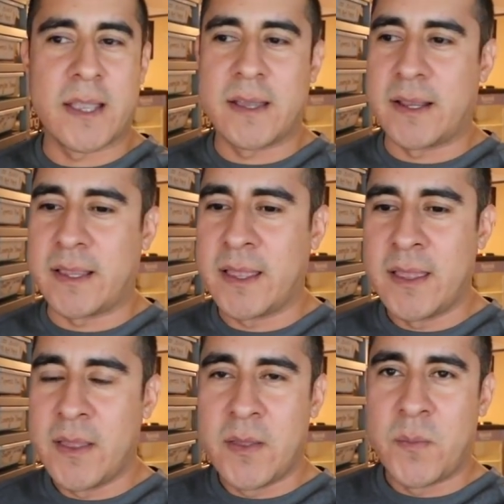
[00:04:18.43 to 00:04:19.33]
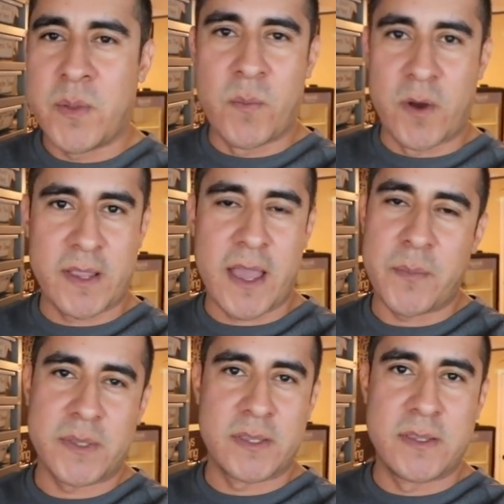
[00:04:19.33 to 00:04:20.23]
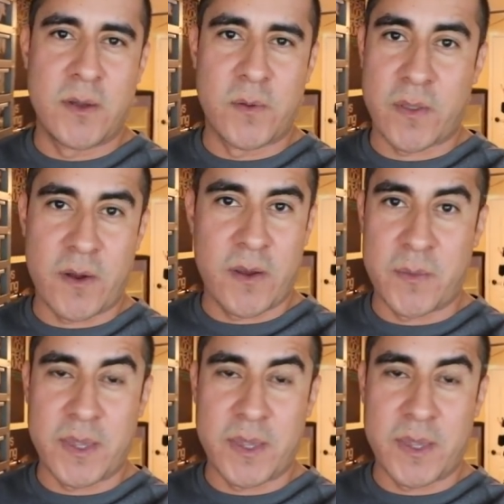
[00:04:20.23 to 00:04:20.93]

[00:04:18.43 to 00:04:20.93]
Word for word: I couldn't be more than happy to deal with her.